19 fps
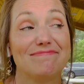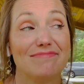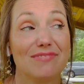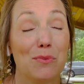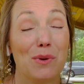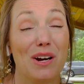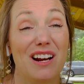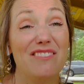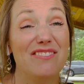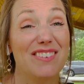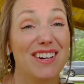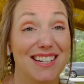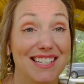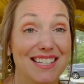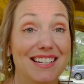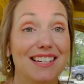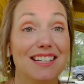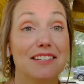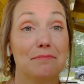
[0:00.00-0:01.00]
when I
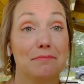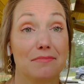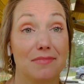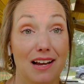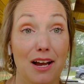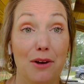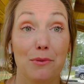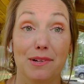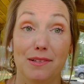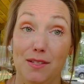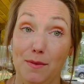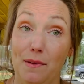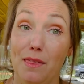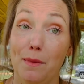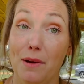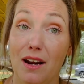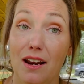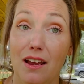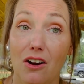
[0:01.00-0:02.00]
find it, I will
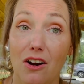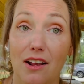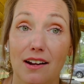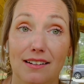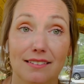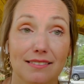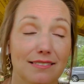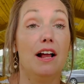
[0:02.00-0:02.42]
spend money on it.